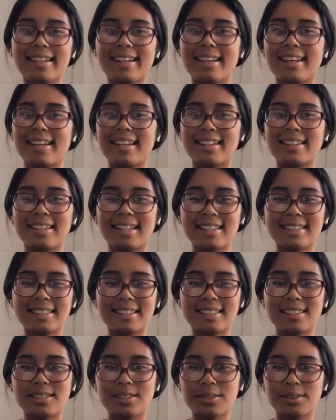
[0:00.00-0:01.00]
In less
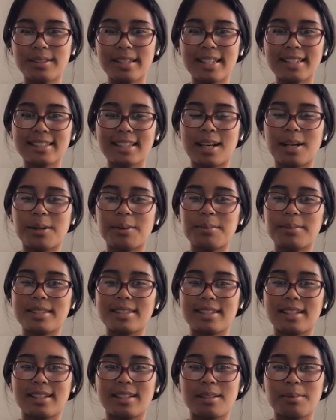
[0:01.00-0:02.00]
than two weeks, I will be
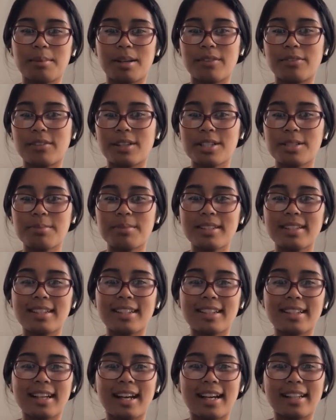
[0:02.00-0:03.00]
starting my freshman
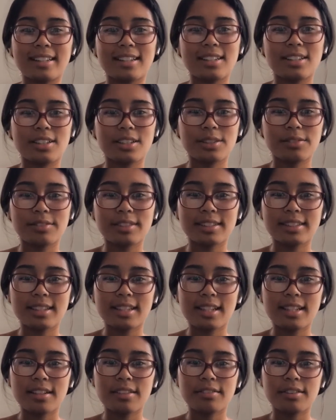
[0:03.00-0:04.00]
year at the
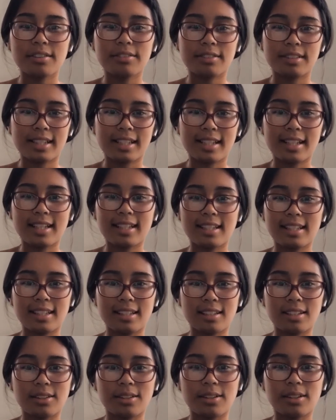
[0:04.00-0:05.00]
University of Hawaii at
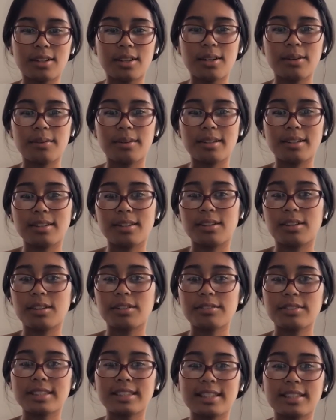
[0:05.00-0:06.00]
Hilo with the goal
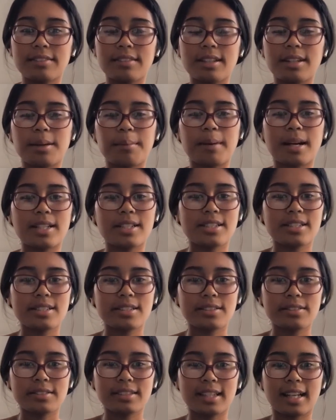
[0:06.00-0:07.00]
of receiving a
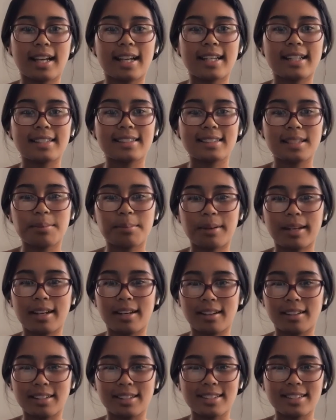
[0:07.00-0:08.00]
Bachelor's of Science in
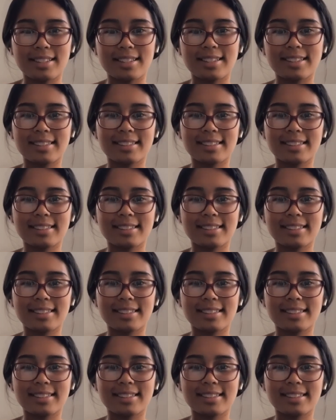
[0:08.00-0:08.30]
Biology.